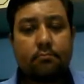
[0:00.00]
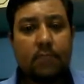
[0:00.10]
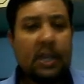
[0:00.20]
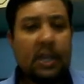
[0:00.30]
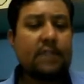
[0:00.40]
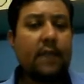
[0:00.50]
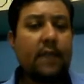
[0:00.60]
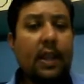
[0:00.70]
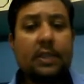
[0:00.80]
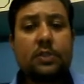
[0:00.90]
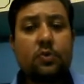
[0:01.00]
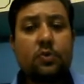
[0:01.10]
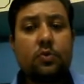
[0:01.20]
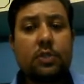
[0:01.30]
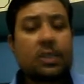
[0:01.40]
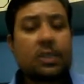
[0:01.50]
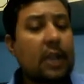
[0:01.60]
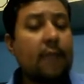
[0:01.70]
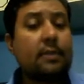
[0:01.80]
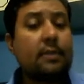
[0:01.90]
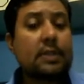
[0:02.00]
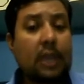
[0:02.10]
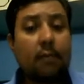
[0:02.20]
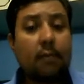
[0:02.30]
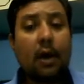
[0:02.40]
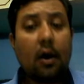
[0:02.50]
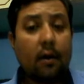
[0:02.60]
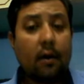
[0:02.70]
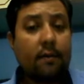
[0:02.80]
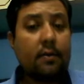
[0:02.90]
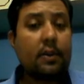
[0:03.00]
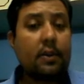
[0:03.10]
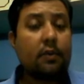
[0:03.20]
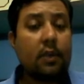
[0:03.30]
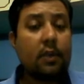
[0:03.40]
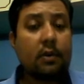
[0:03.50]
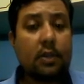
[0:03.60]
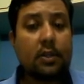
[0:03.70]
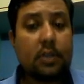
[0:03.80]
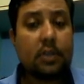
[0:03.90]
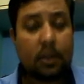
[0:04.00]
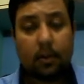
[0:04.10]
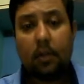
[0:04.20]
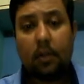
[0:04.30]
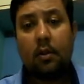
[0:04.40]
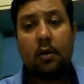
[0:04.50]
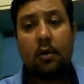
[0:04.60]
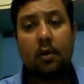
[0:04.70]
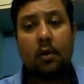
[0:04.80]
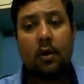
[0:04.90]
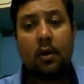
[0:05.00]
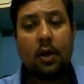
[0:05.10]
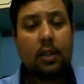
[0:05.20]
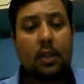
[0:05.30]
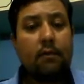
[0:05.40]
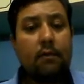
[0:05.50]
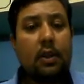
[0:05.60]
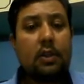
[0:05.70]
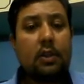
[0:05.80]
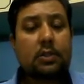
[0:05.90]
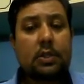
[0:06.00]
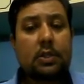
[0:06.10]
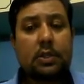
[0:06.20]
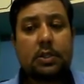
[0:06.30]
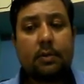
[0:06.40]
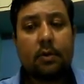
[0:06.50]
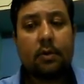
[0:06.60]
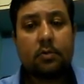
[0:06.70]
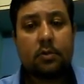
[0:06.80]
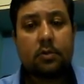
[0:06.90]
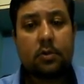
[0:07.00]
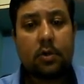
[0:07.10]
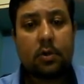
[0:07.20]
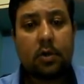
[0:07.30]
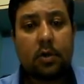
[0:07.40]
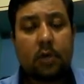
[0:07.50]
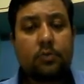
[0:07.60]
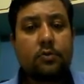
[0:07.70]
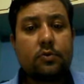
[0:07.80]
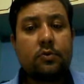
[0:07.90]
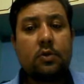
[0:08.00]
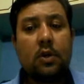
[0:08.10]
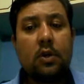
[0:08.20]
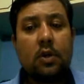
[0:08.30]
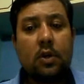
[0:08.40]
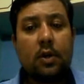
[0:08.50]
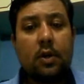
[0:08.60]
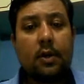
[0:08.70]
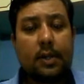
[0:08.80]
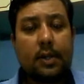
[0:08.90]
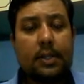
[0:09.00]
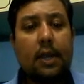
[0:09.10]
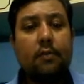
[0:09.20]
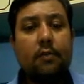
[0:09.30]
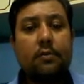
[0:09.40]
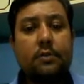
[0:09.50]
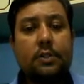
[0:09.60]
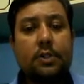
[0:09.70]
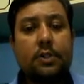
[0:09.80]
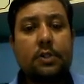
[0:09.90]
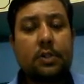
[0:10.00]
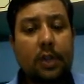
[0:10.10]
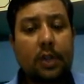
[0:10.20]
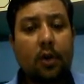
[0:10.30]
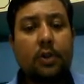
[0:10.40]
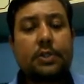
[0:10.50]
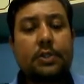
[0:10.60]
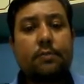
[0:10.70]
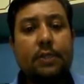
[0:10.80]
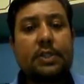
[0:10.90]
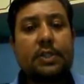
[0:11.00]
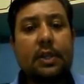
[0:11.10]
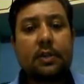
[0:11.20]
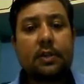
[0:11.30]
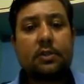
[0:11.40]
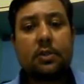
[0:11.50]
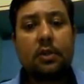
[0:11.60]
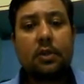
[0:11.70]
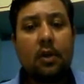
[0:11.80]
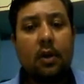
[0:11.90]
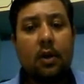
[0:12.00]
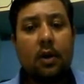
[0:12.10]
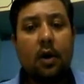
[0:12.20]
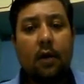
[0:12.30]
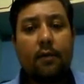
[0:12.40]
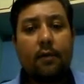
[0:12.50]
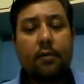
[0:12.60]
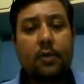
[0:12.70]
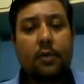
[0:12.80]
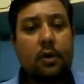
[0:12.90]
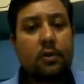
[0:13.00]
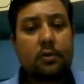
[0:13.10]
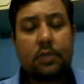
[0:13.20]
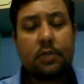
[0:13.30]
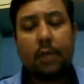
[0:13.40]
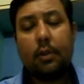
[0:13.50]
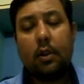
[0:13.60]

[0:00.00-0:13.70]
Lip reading: as well as to describe the schema of the table, and then we discuss about how to retrieve the records basic from the table.